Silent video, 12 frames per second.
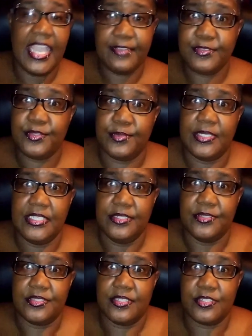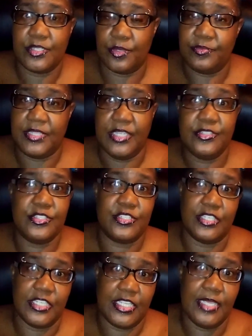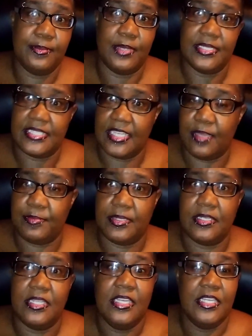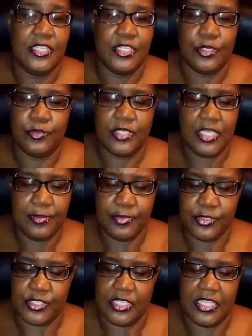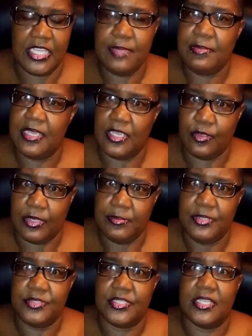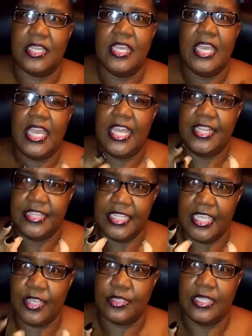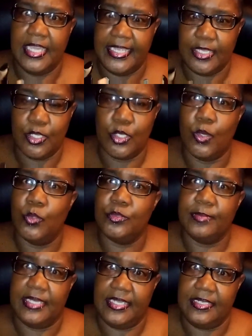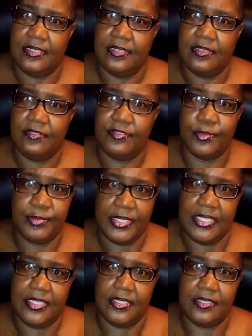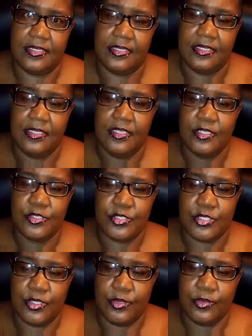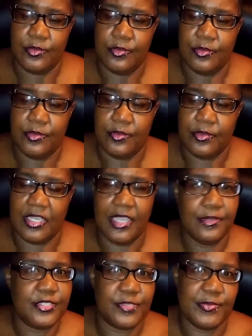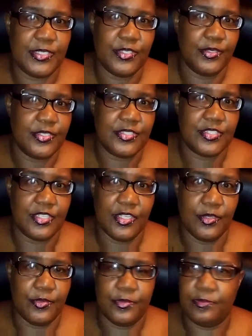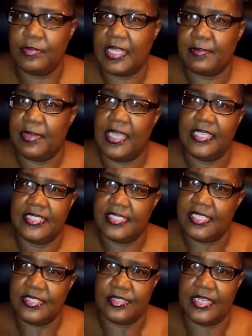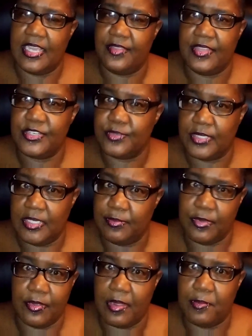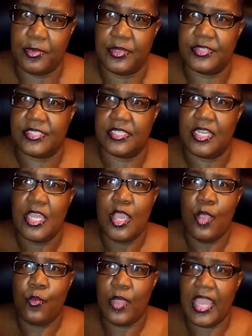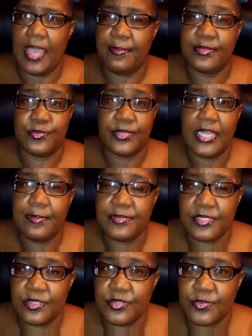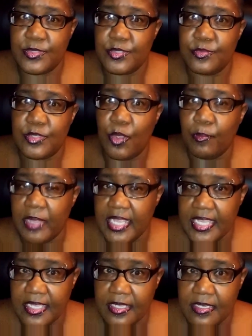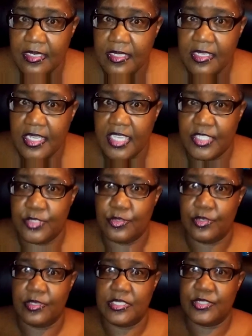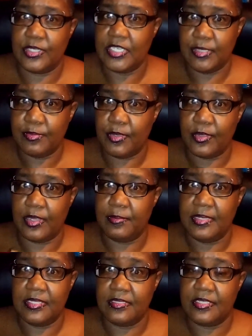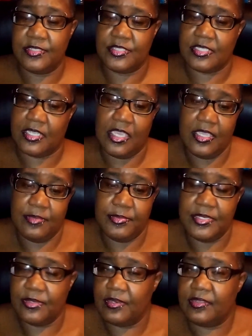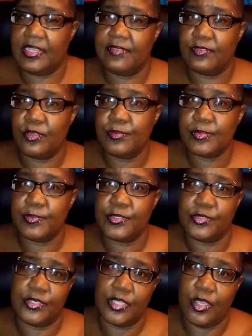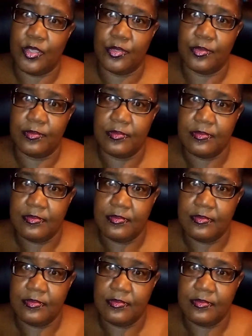after 3 years. So they're just going to keep rising up and, keep pushing and keep making great music. And they're like a gold mine for Big Hit. So I would just be curious to know, like, behind the scenes on how that trainee program works and what happens. What happens to those ones who don't make it on the trainee program and they're just like, hey, we don't really have a group to put you in, go home.